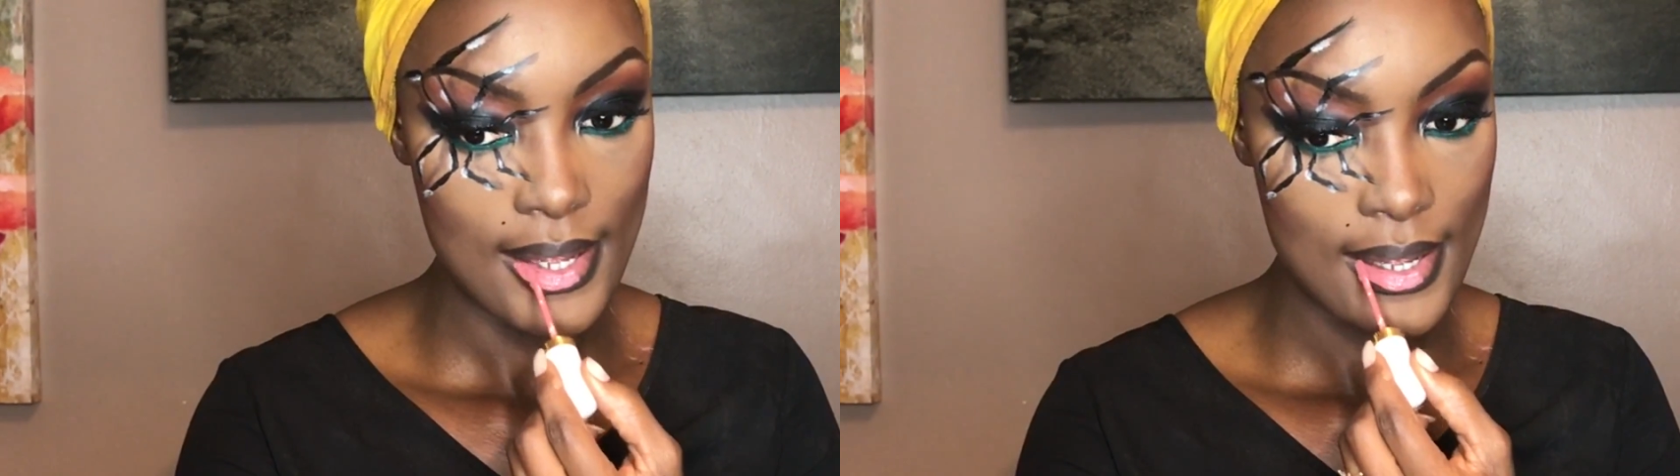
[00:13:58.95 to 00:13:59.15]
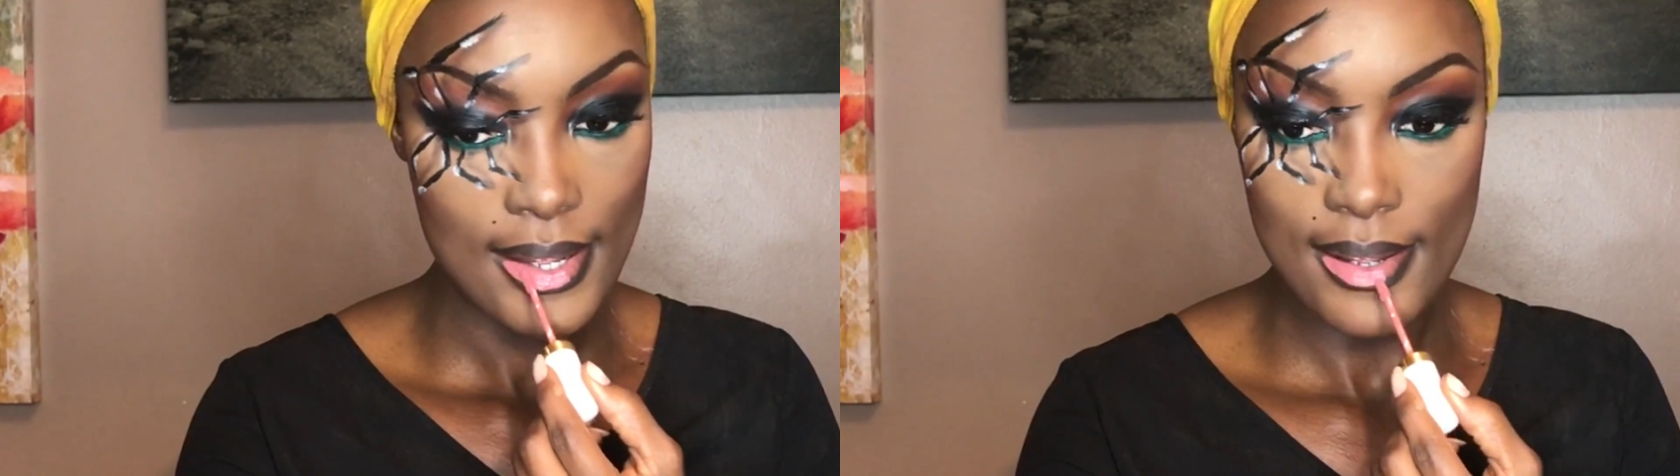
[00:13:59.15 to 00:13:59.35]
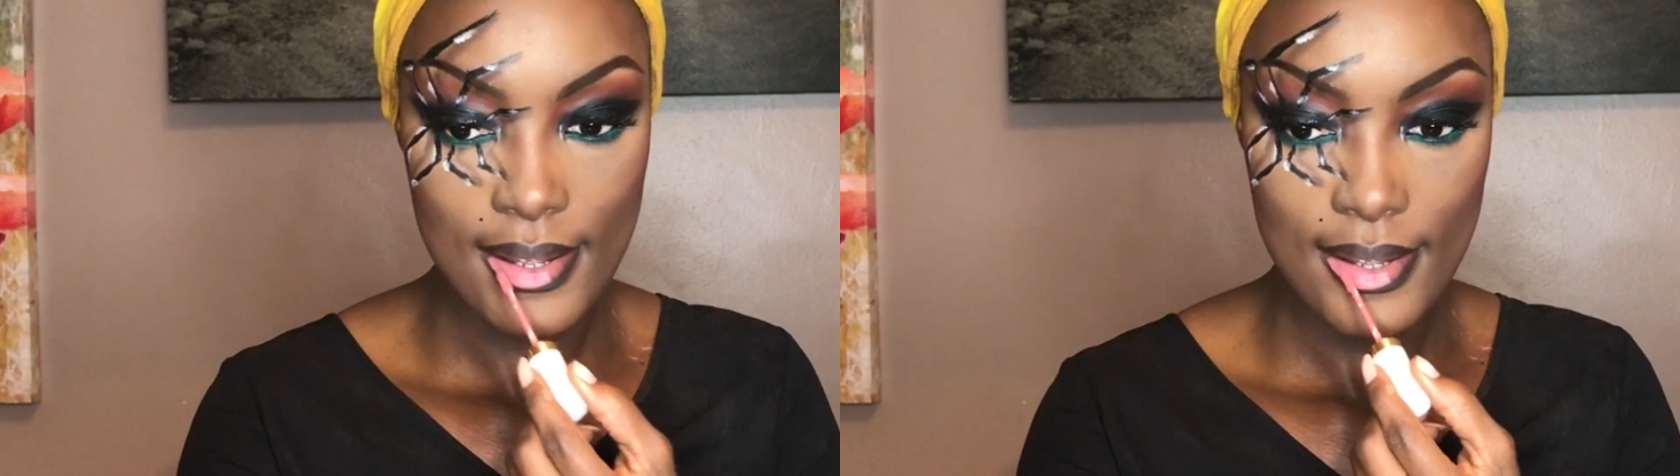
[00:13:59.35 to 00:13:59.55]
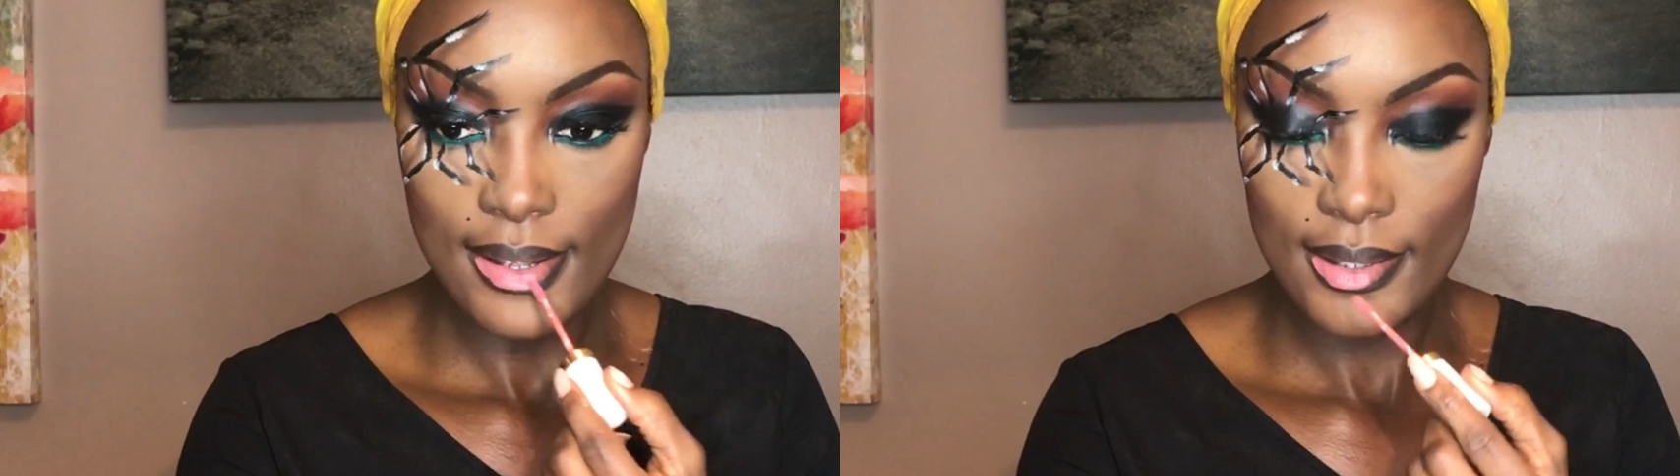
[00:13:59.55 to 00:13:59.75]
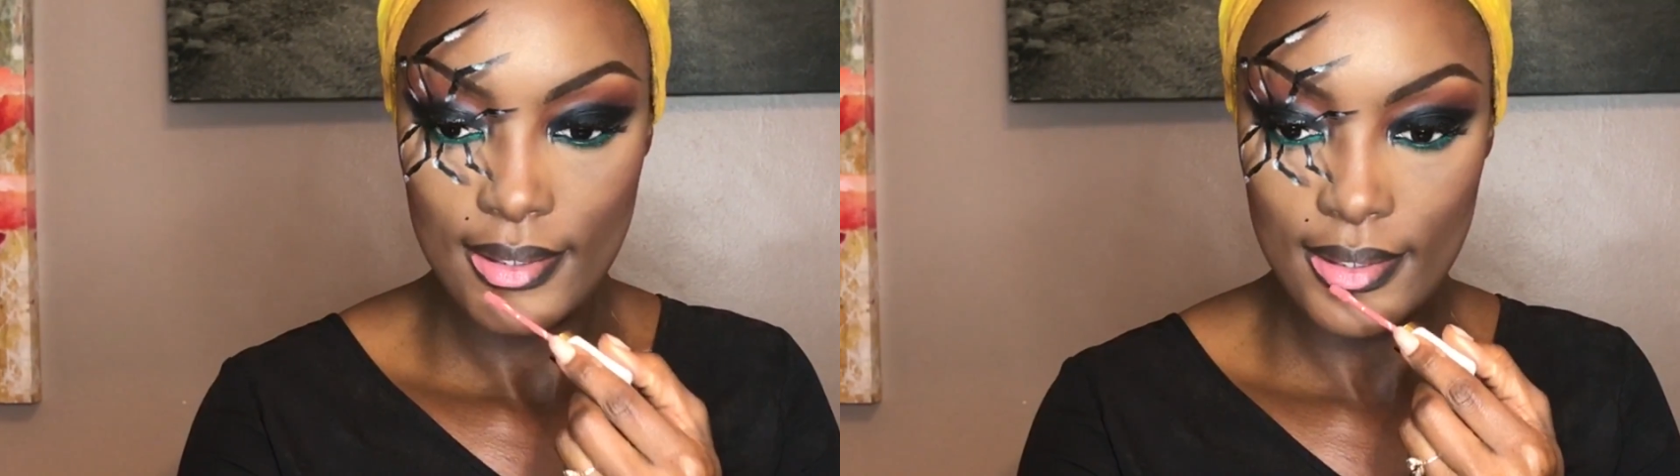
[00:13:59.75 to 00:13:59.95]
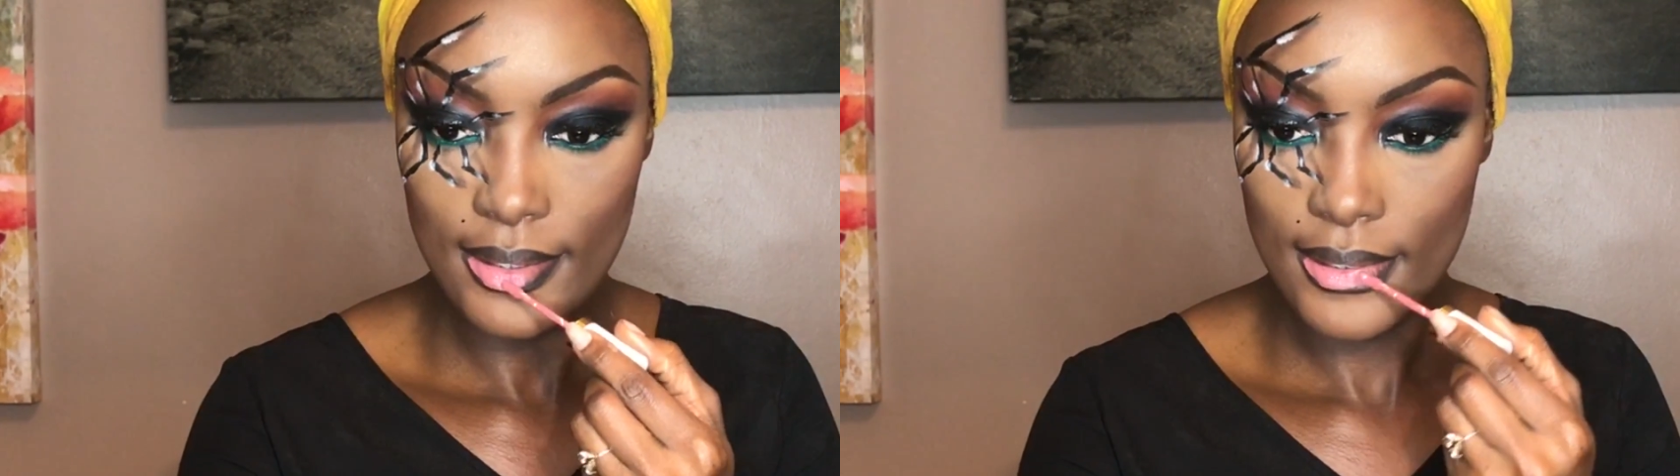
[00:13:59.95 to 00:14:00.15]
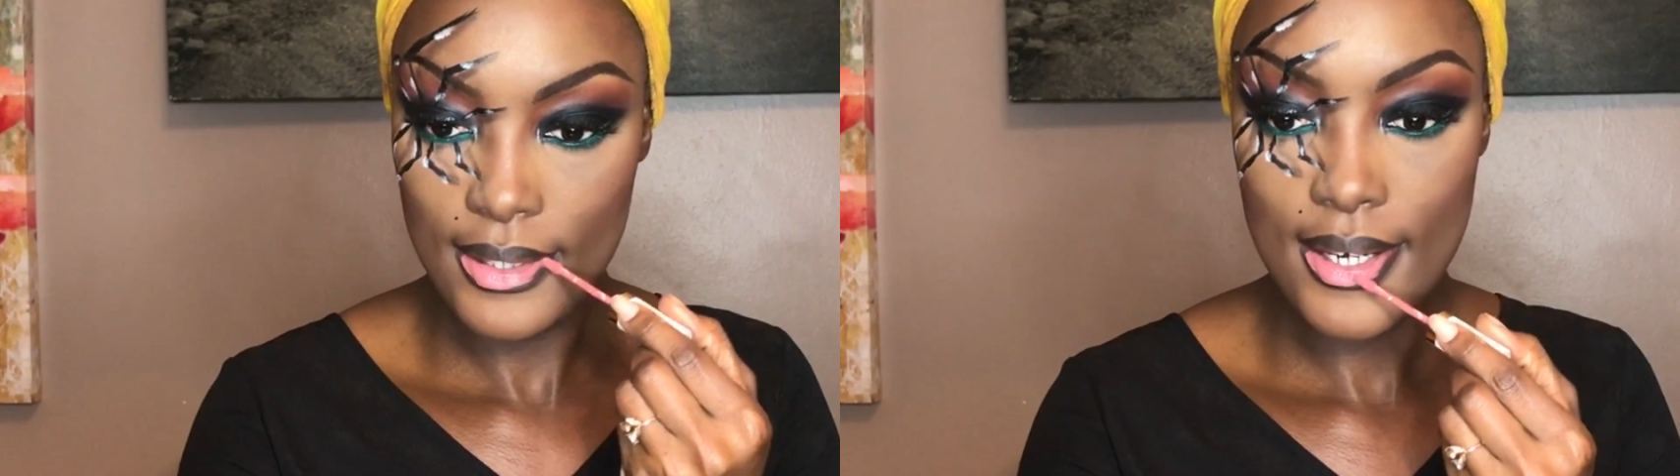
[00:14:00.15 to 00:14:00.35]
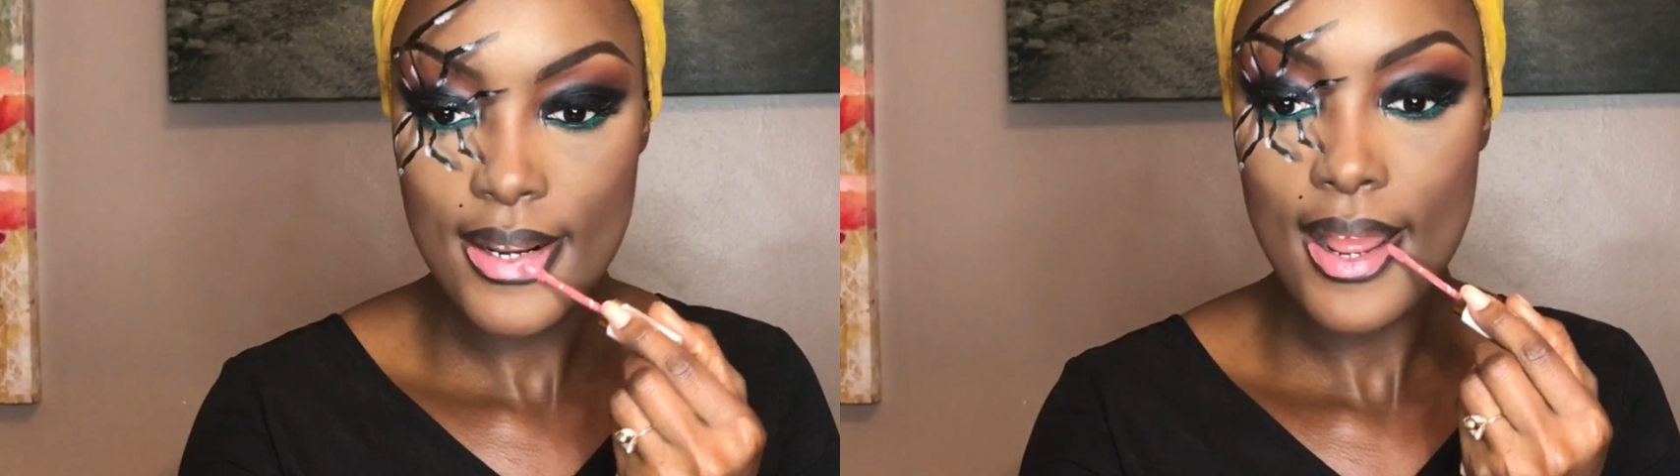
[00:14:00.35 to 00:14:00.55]
so I just went ahead and used the
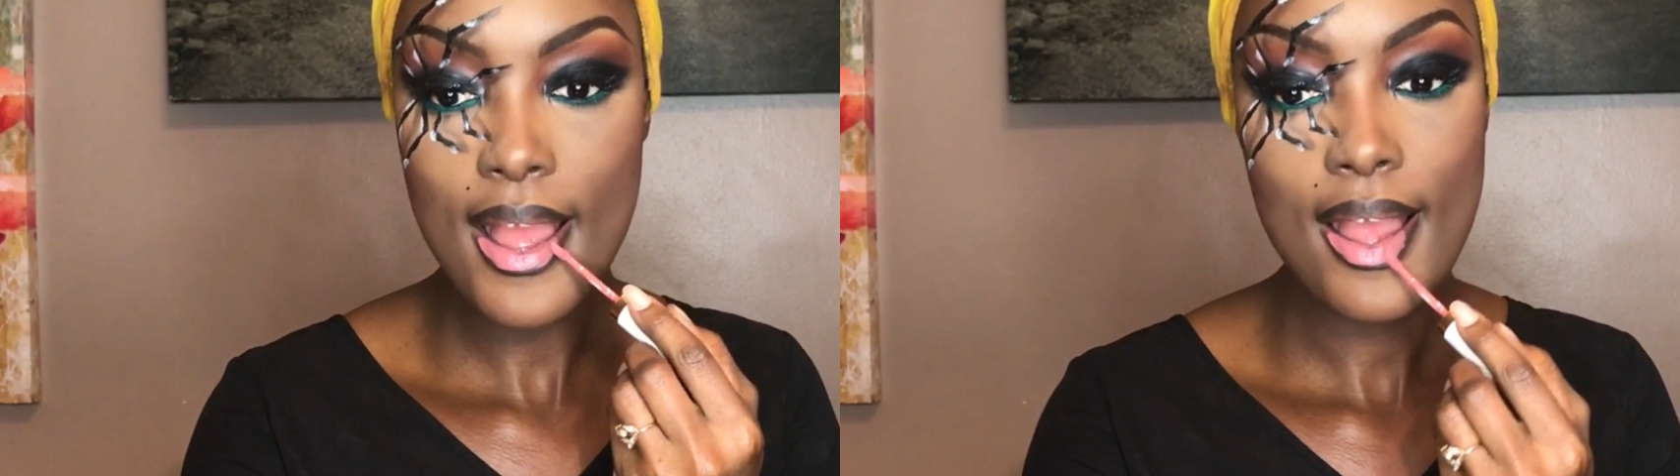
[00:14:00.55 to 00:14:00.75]
ones that I